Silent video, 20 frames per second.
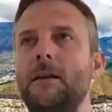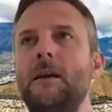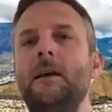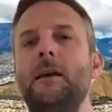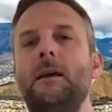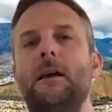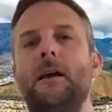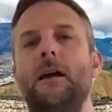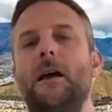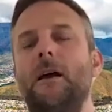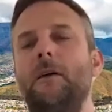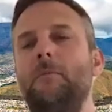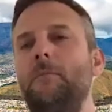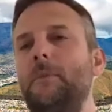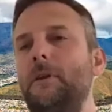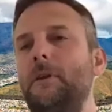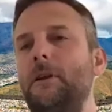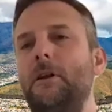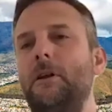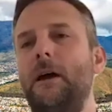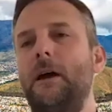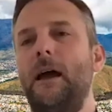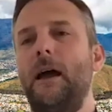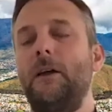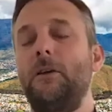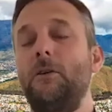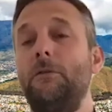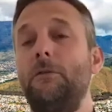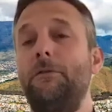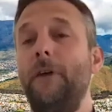how
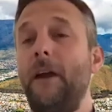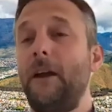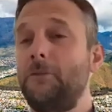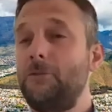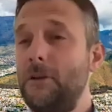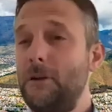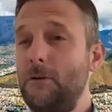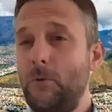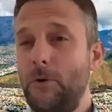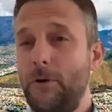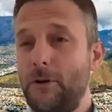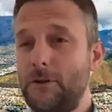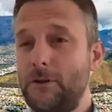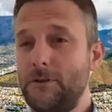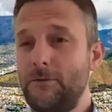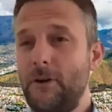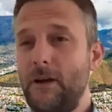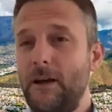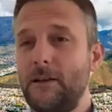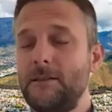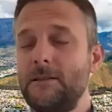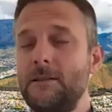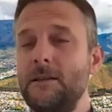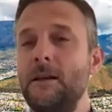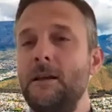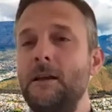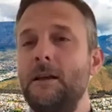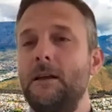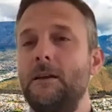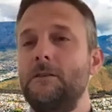your factory works, right?
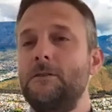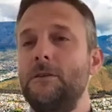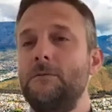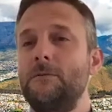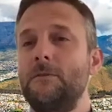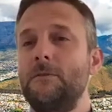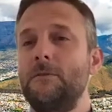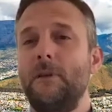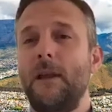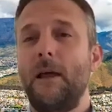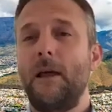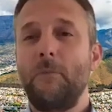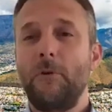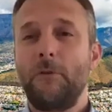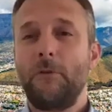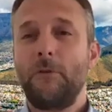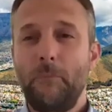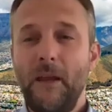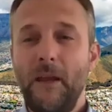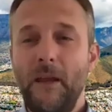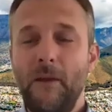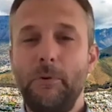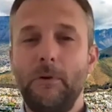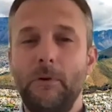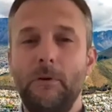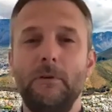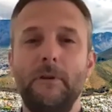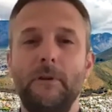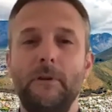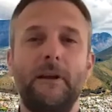In terms of number of people
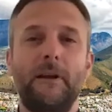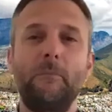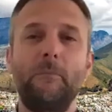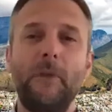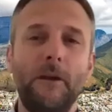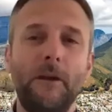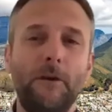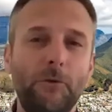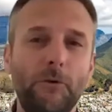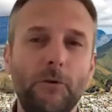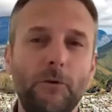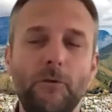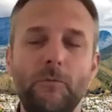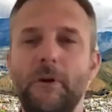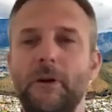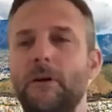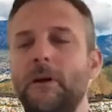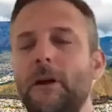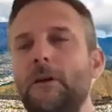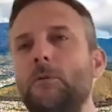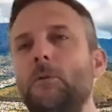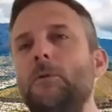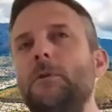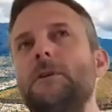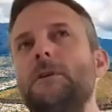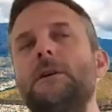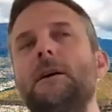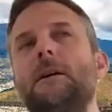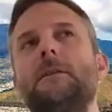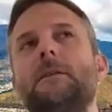that can be in a room and all these
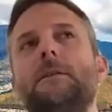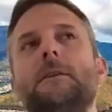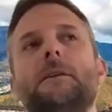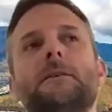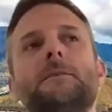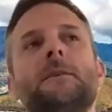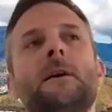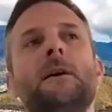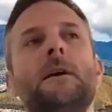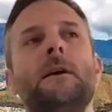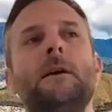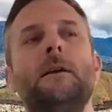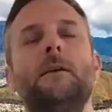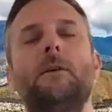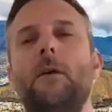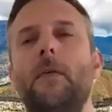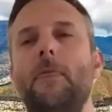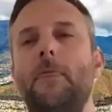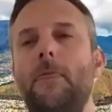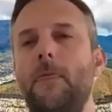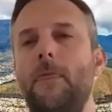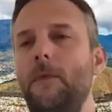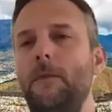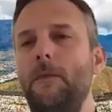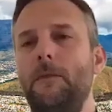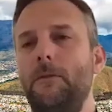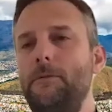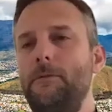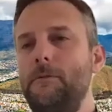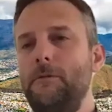kind of things.
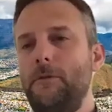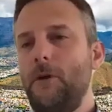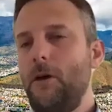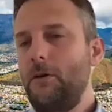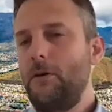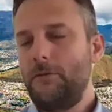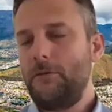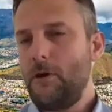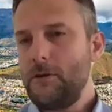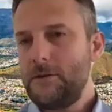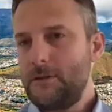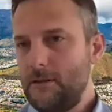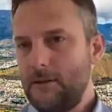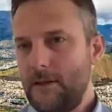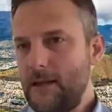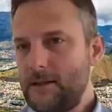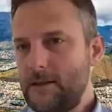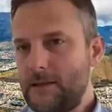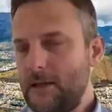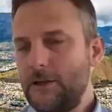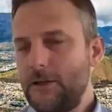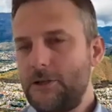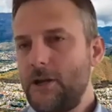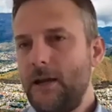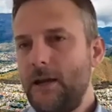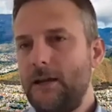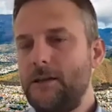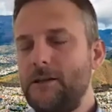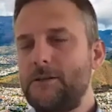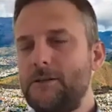That's going to
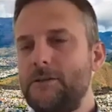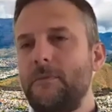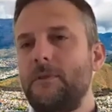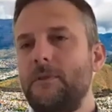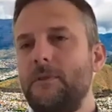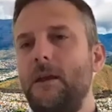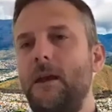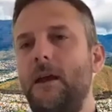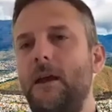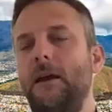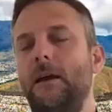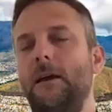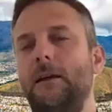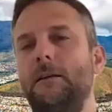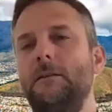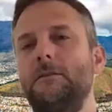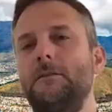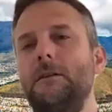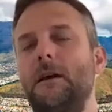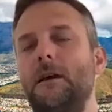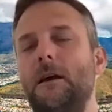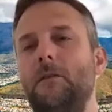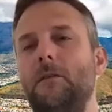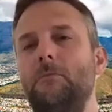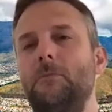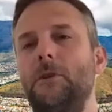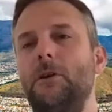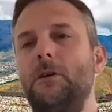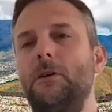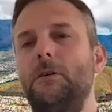change. And
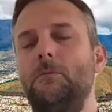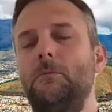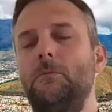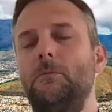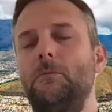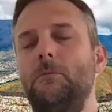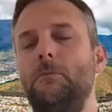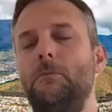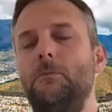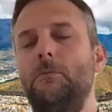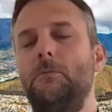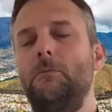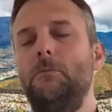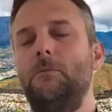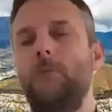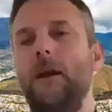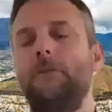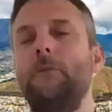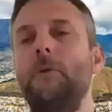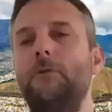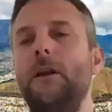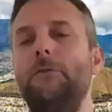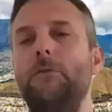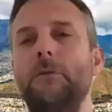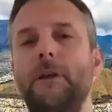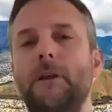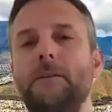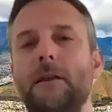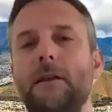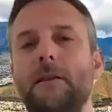we have to be ready for that.
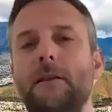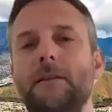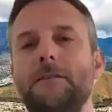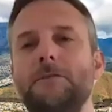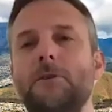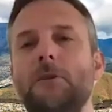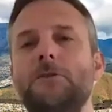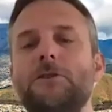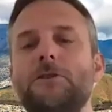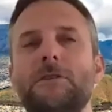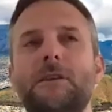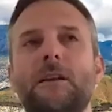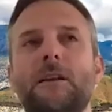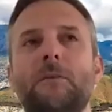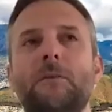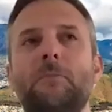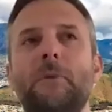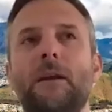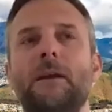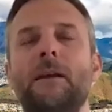And that's not just going to be